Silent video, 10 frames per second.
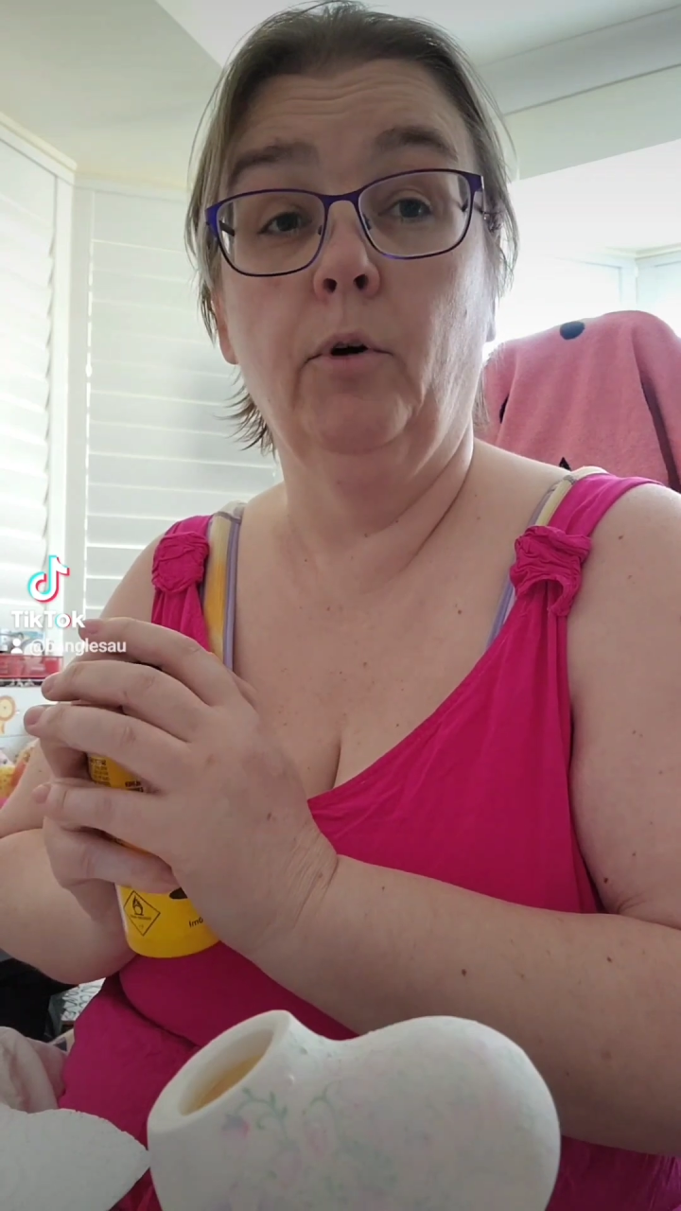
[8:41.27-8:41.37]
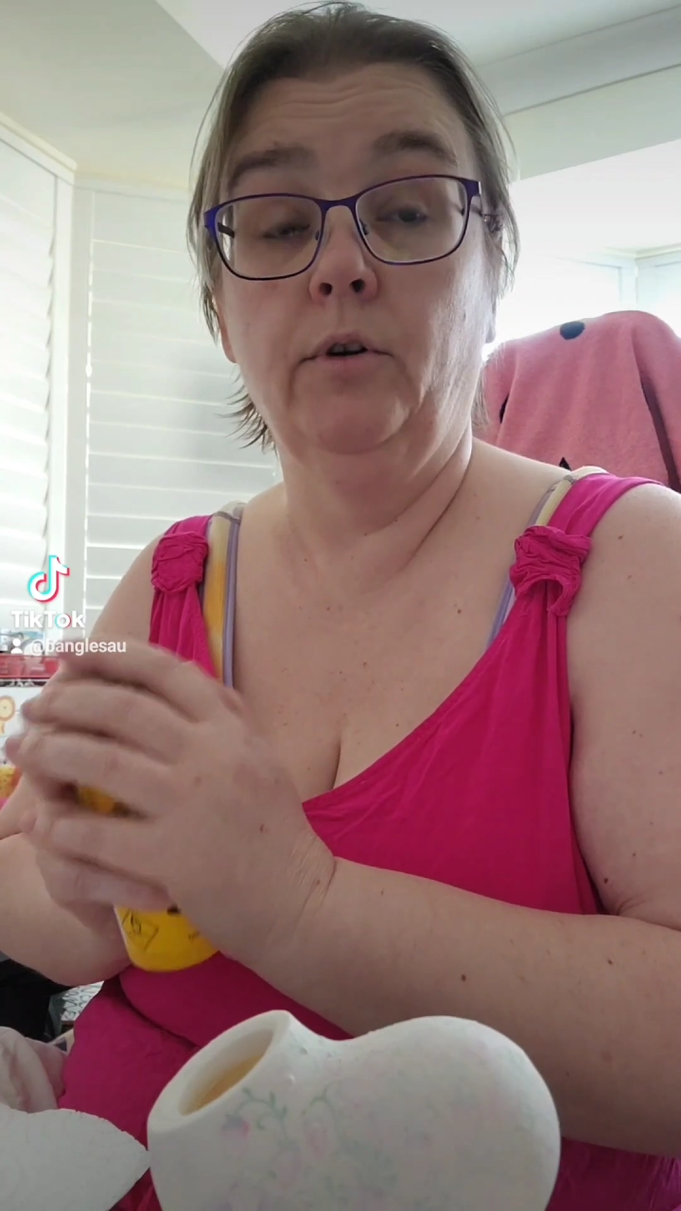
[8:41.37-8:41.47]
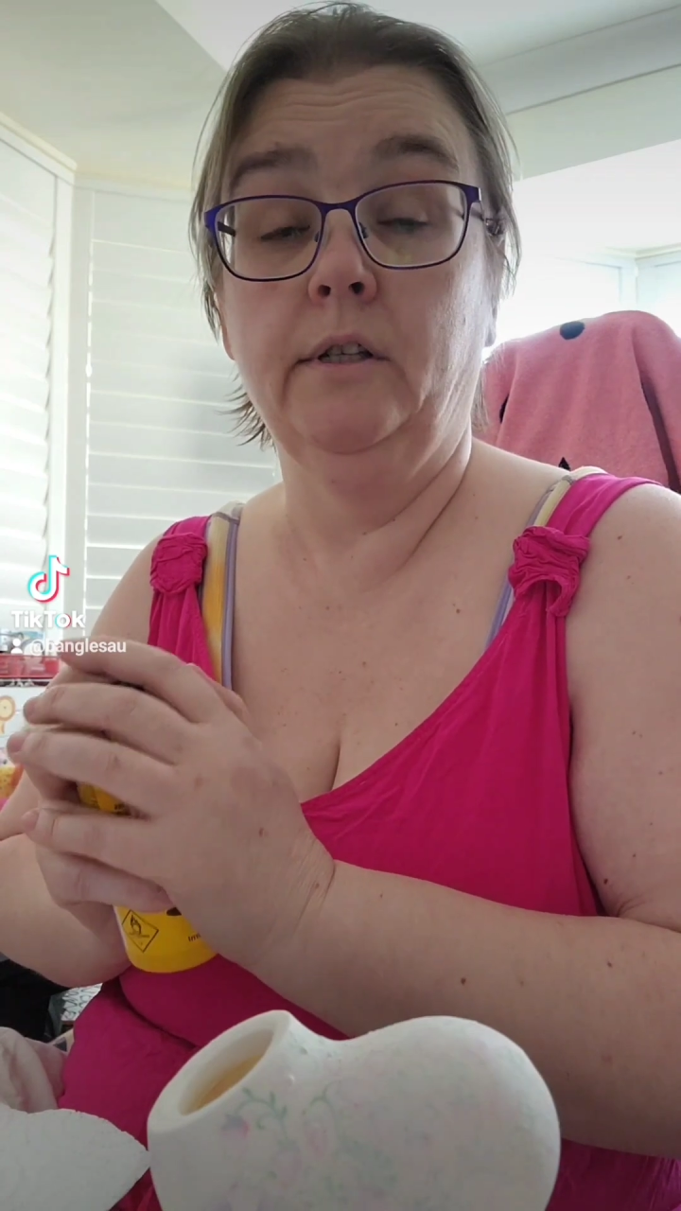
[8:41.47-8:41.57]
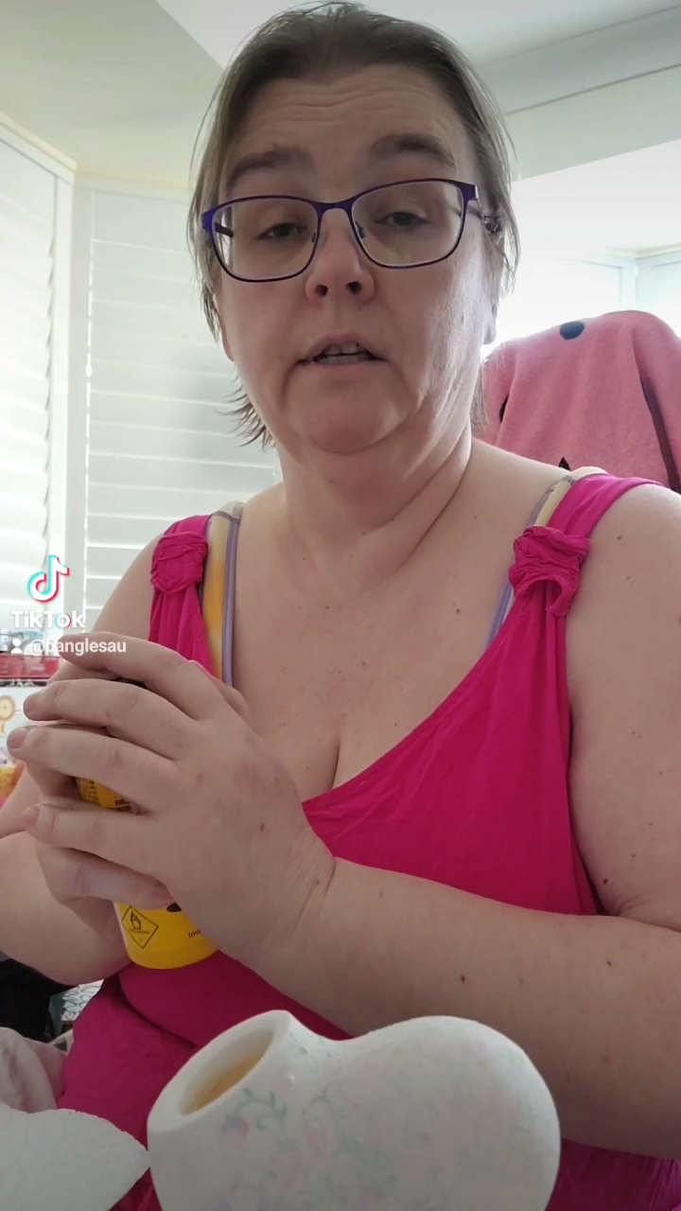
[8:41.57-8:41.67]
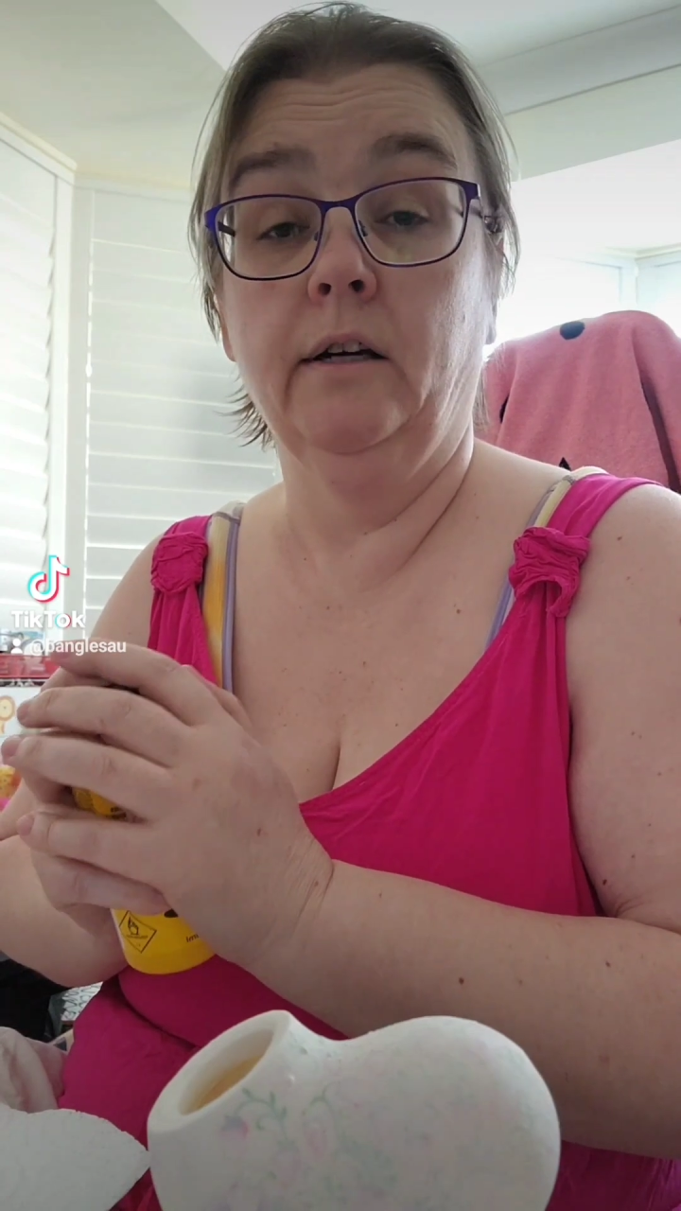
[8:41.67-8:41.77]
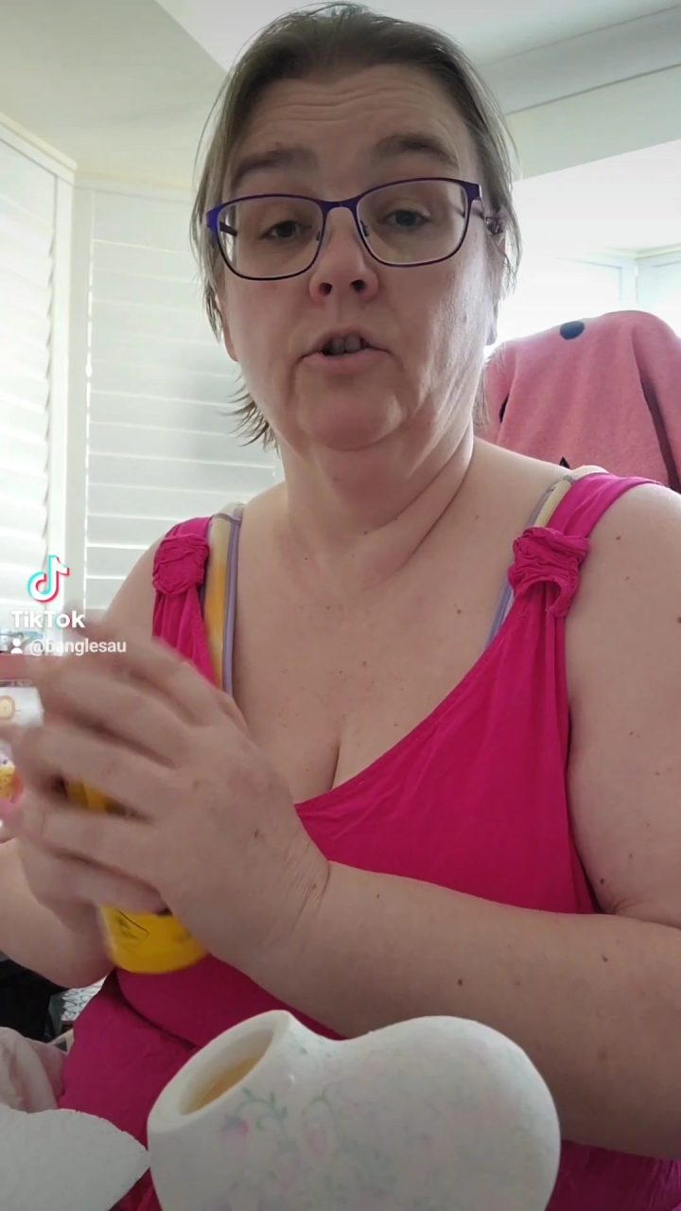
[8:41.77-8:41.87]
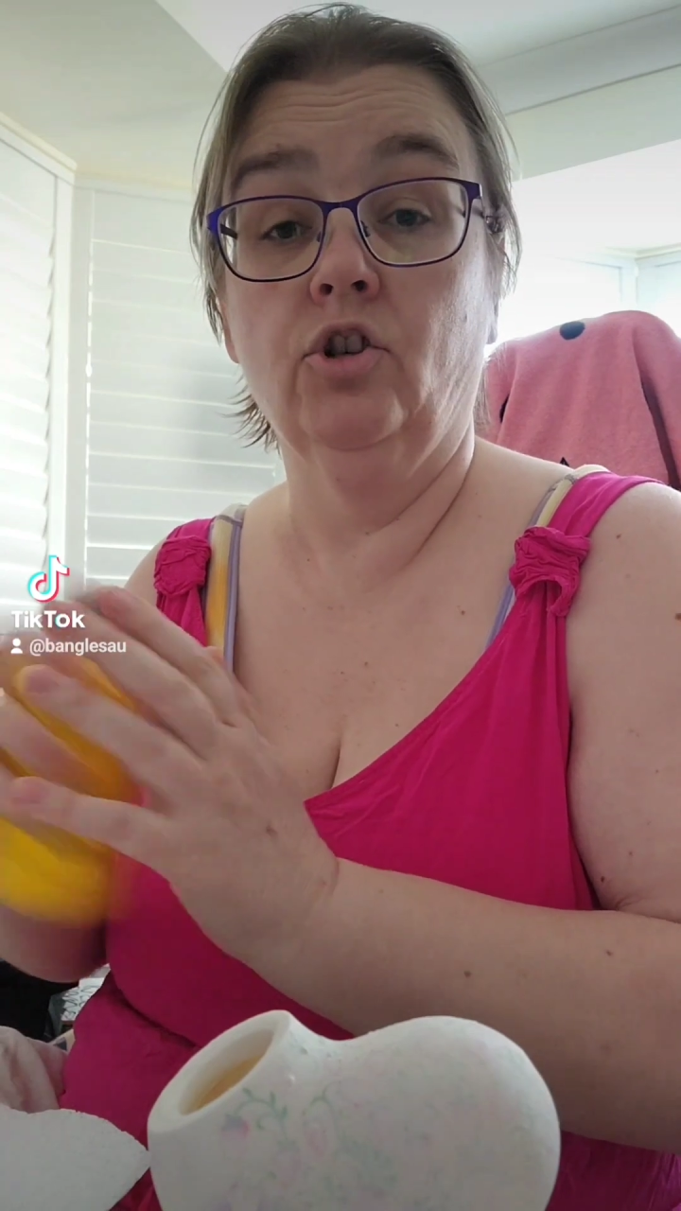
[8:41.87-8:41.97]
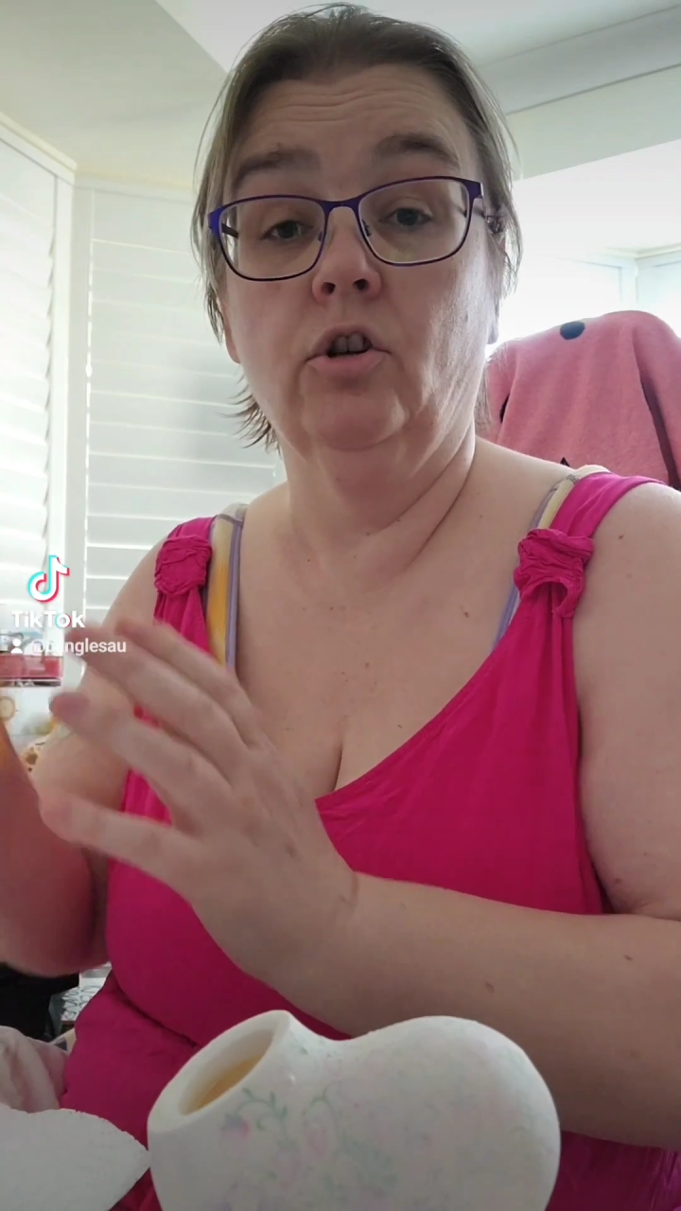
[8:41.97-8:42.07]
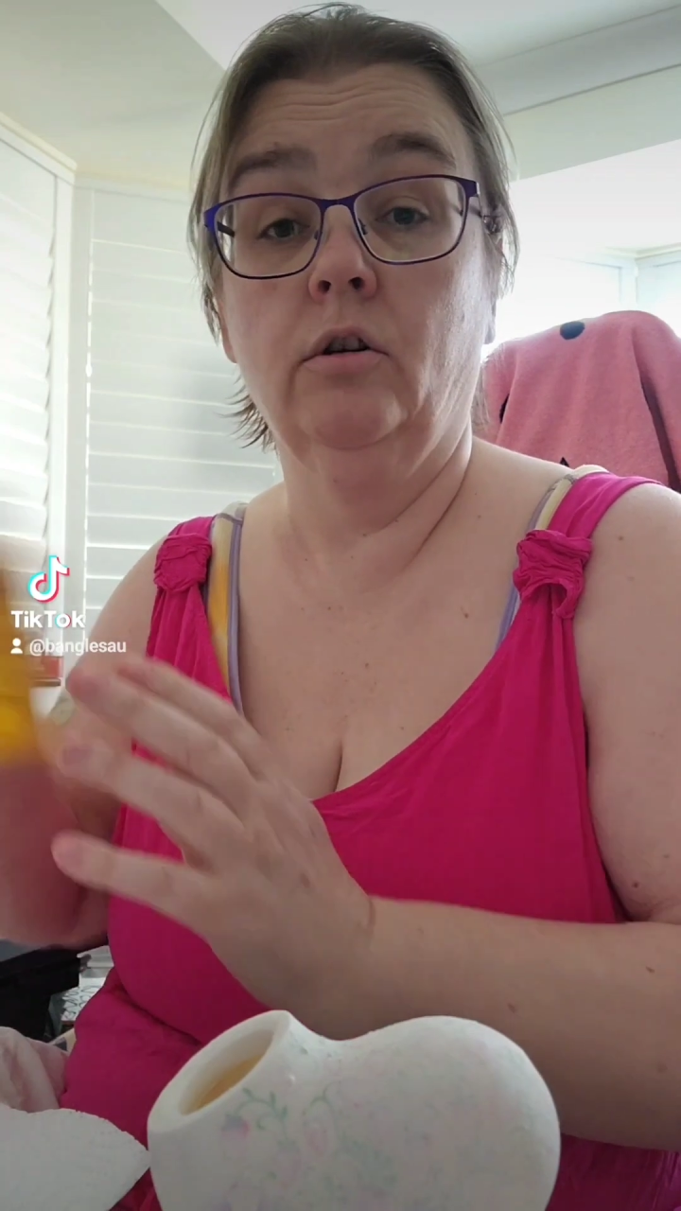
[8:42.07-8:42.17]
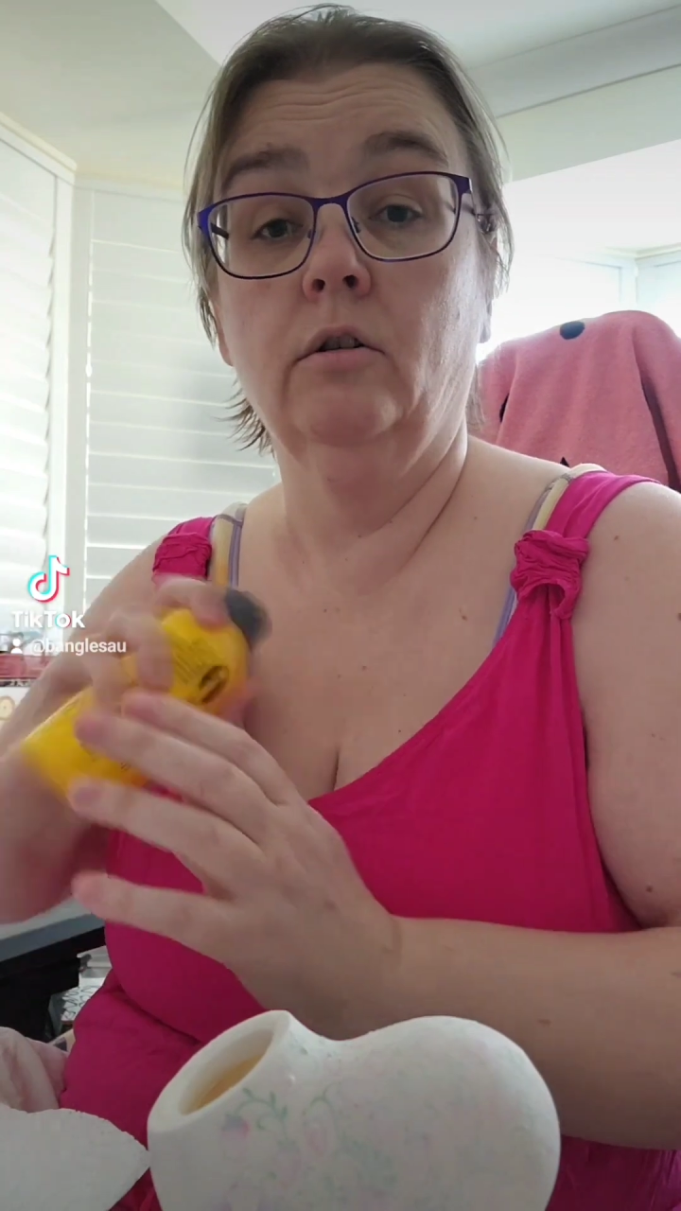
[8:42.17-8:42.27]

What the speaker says: ponies touch.